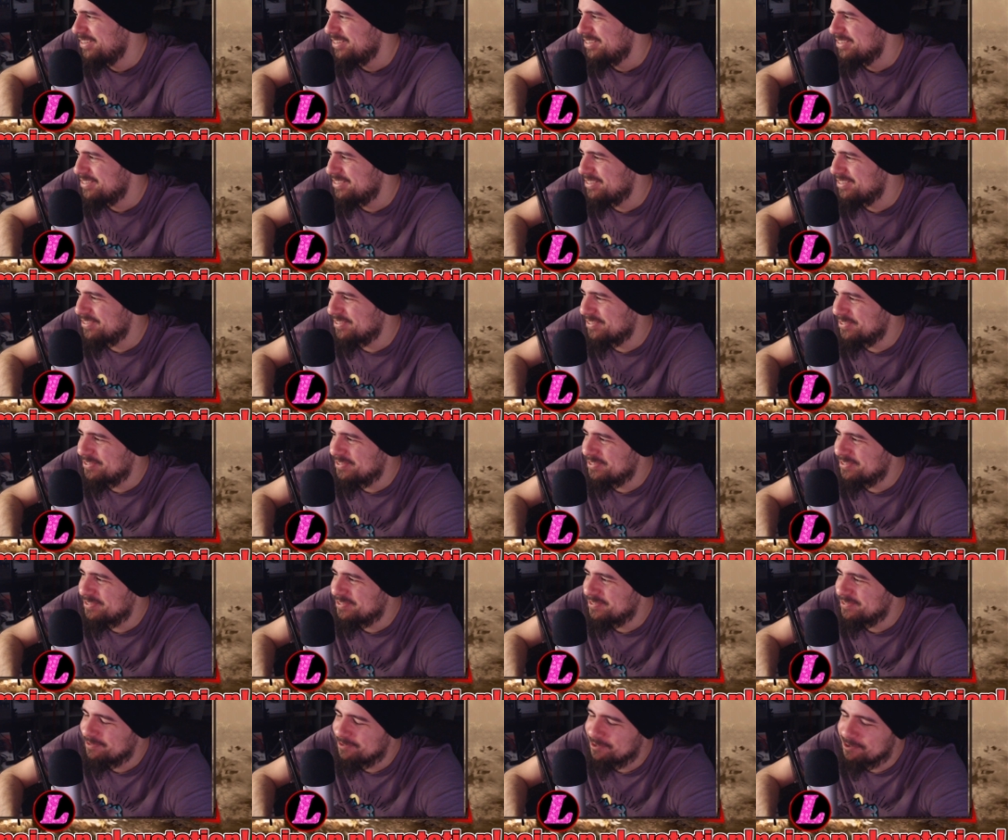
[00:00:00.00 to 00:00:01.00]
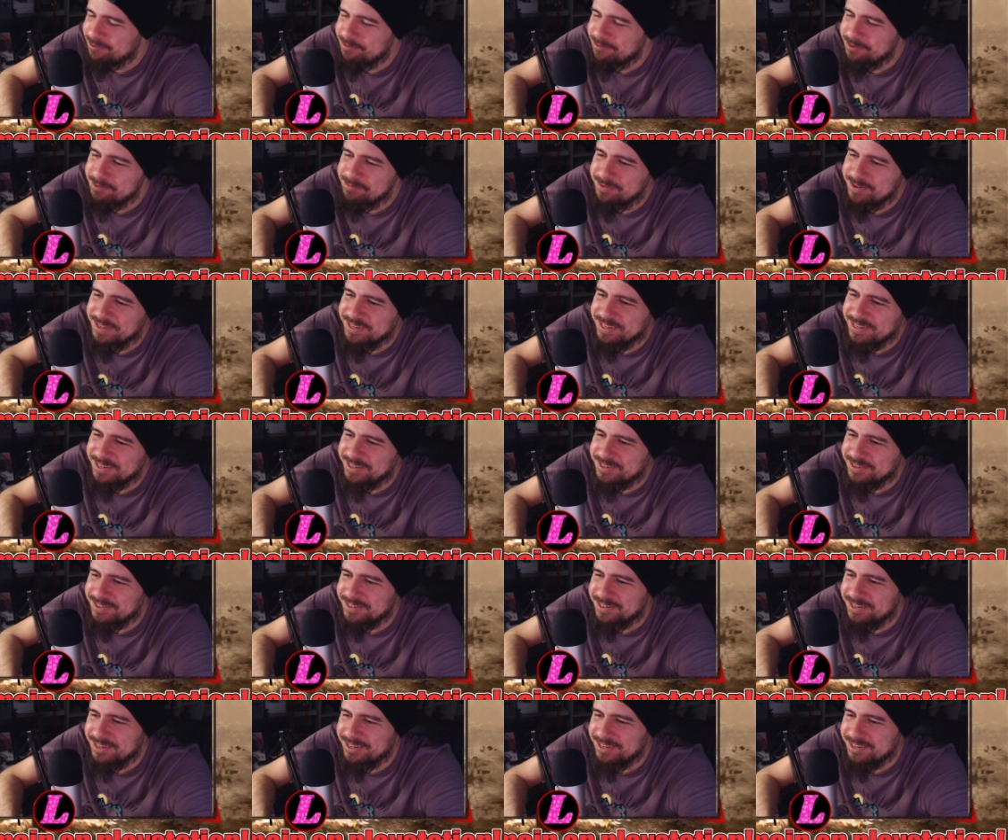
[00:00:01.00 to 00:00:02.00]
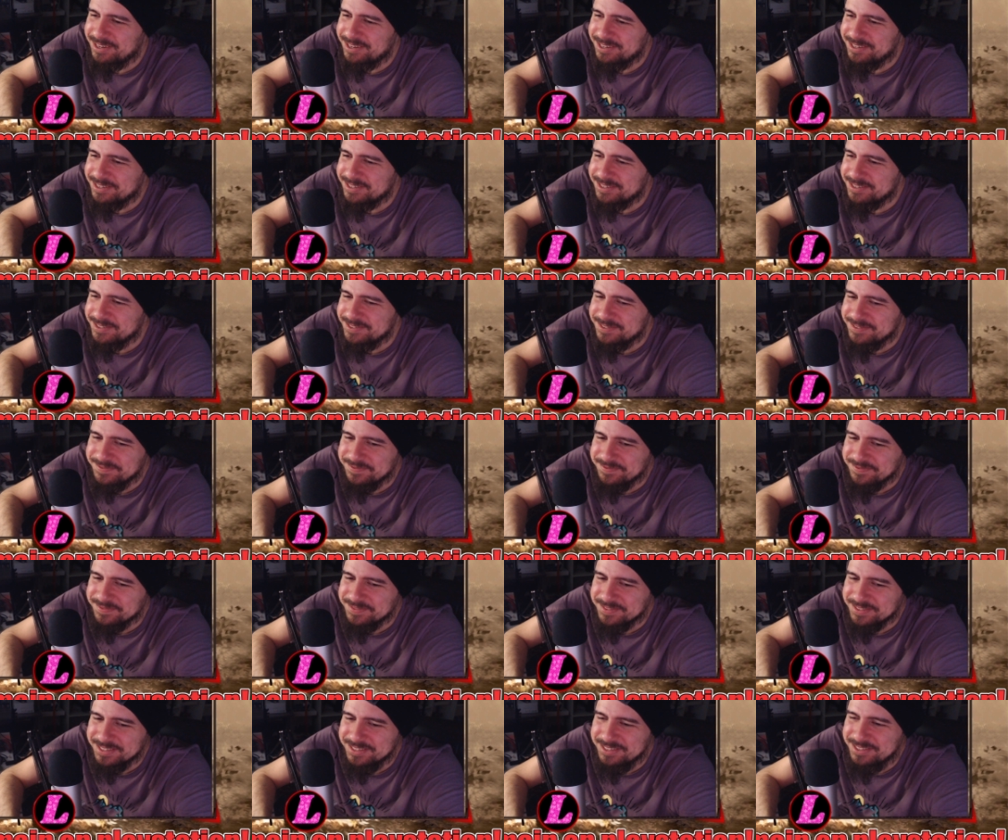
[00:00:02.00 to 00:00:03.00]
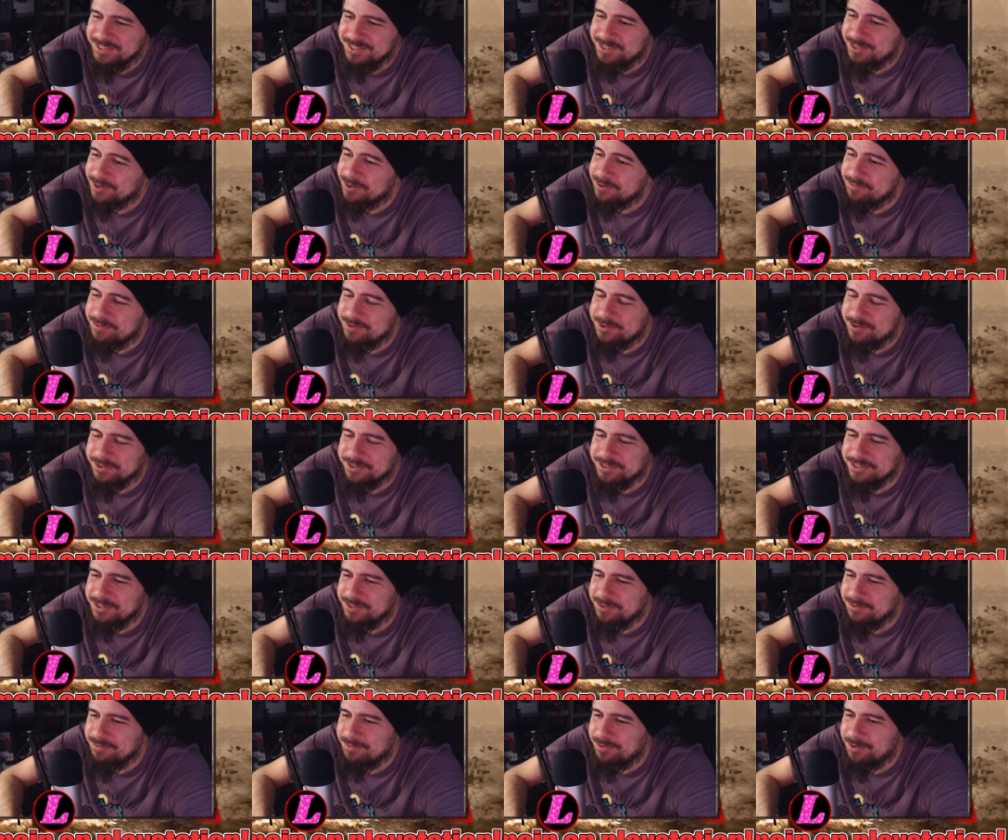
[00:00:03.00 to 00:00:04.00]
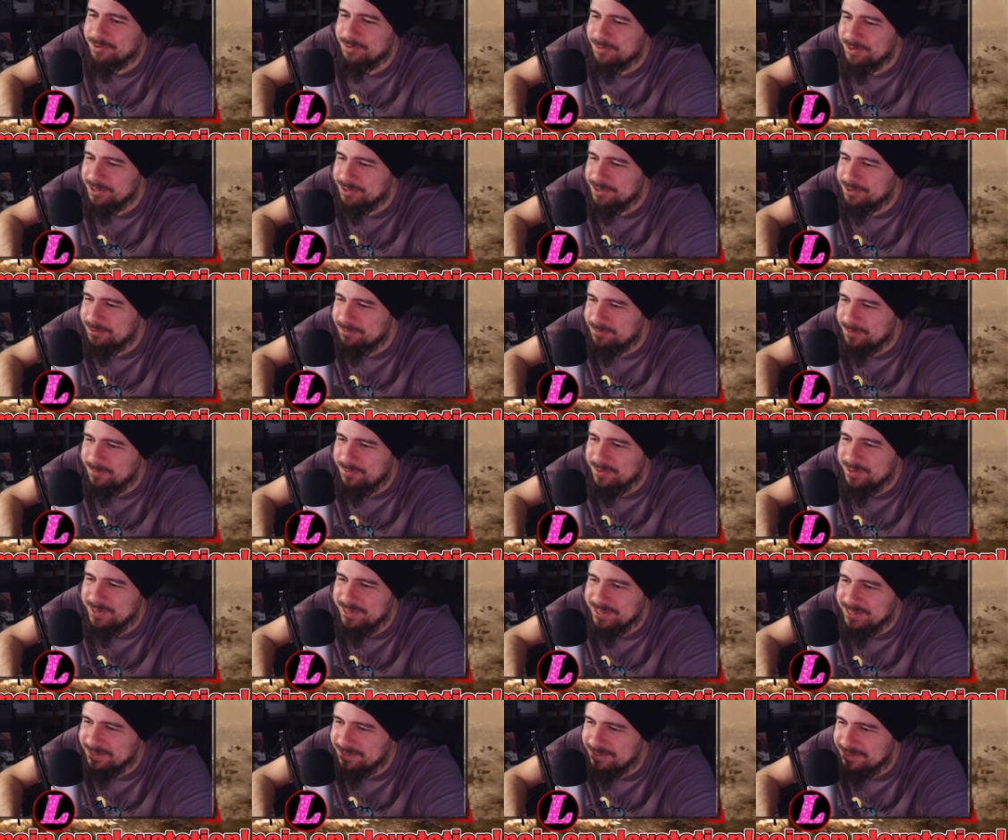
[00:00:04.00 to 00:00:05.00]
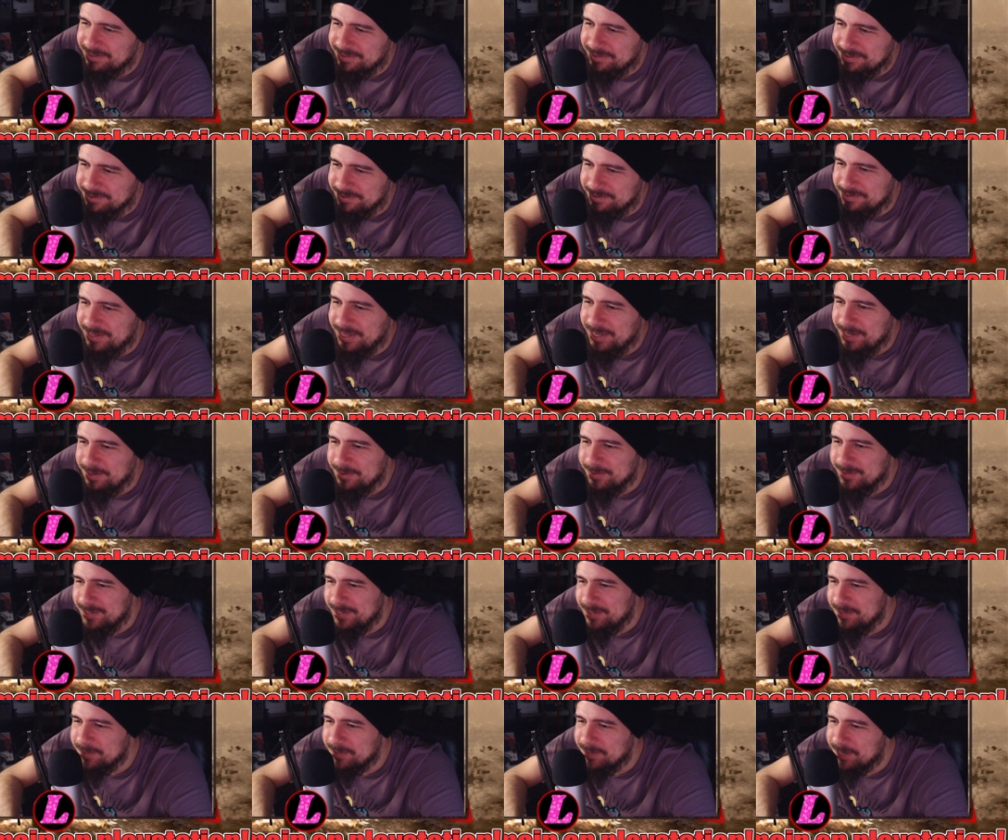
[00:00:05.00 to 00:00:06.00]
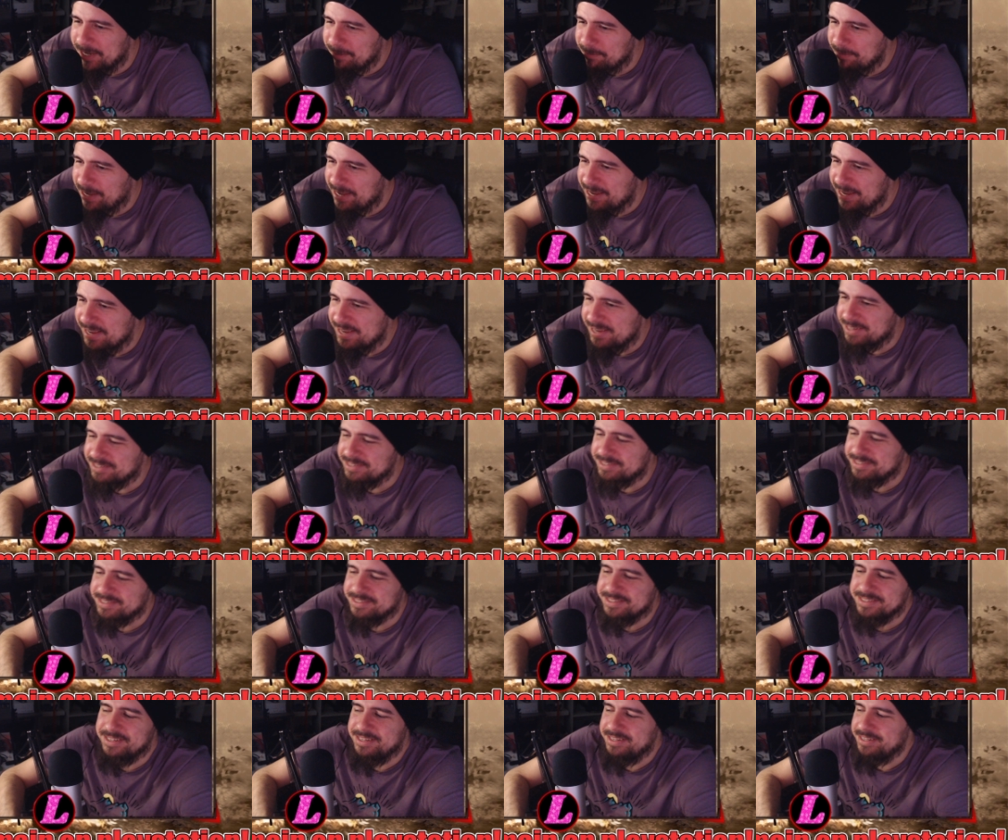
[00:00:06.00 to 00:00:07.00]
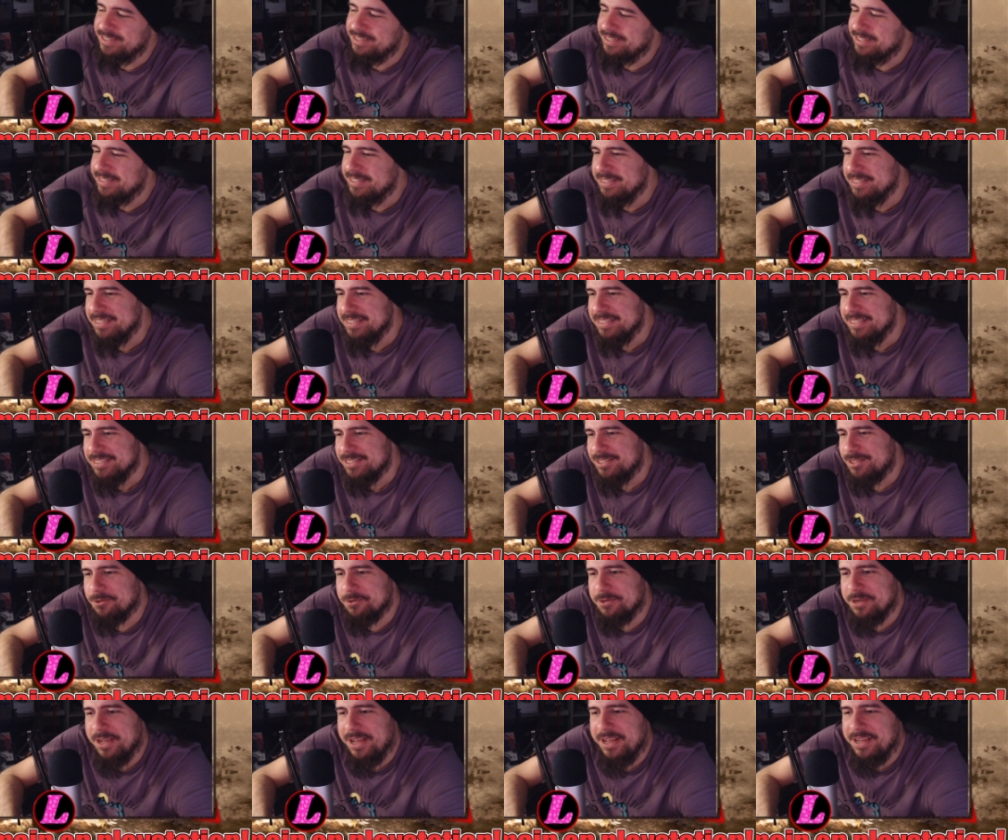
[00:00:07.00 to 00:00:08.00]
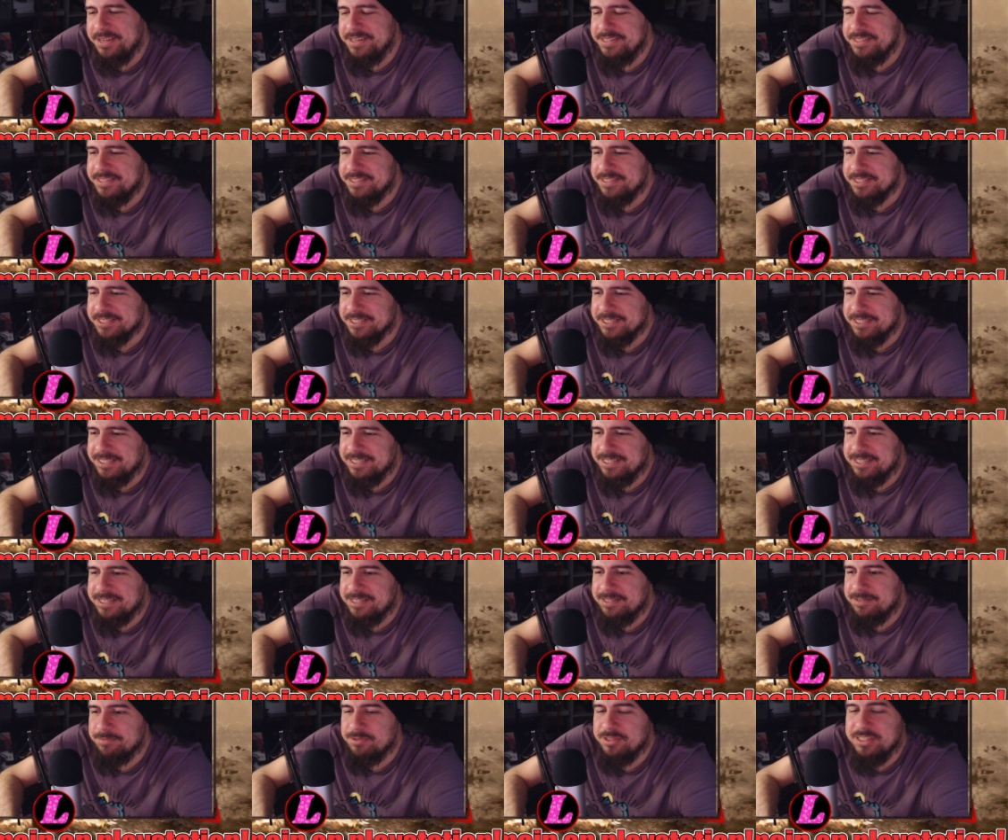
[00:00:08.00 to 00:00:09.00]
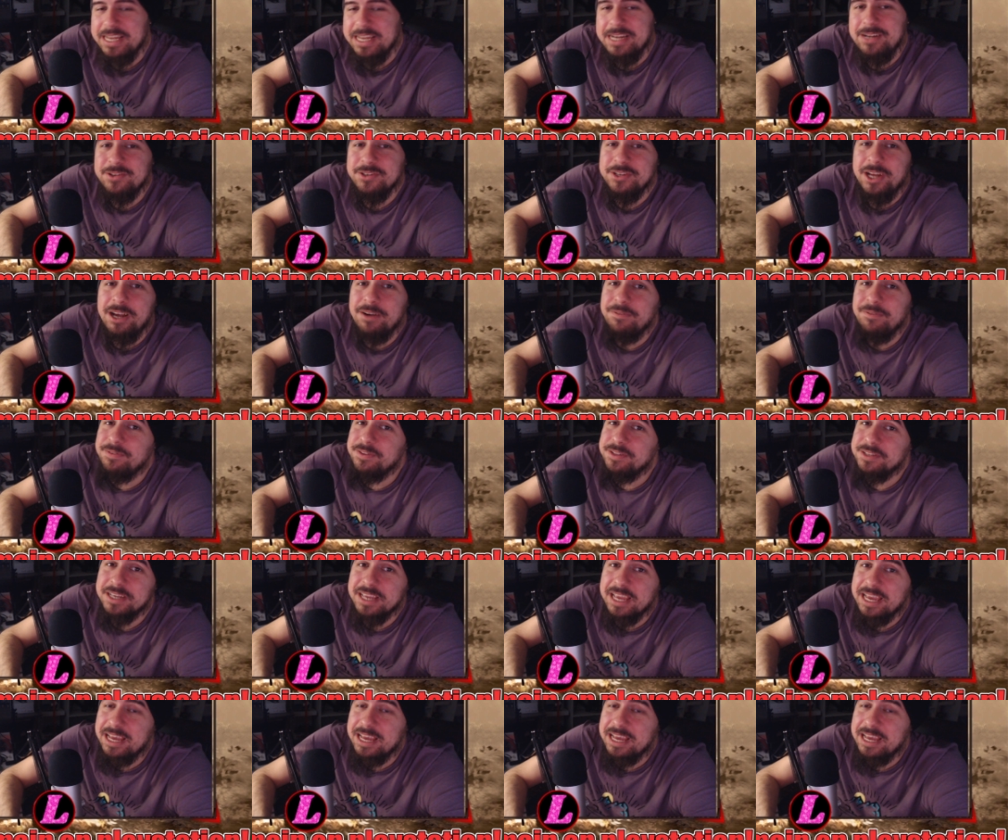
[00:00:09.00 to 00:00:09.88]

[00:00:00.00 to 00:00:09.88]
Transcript: So We'll be playing Call. Ain't gotta do that no more. No more, no more. We're gonna be playing Call Day One on Game Pass. So guys, um, sound off in the